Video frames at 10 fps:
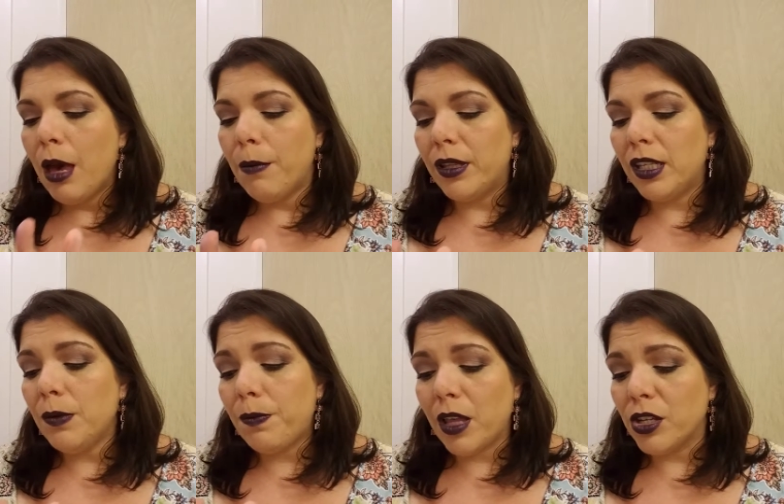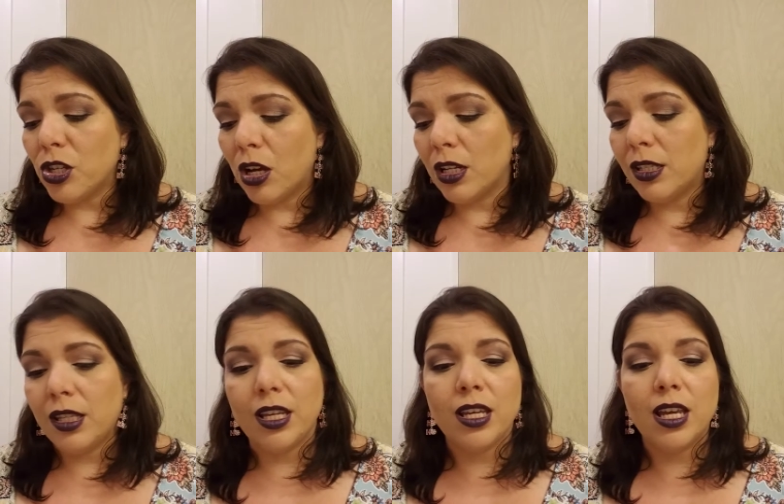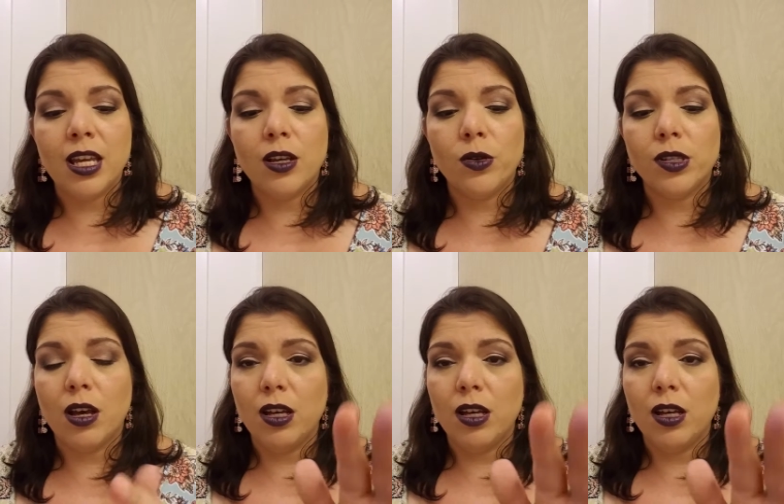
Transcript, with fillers: but this blush, honestly, it goes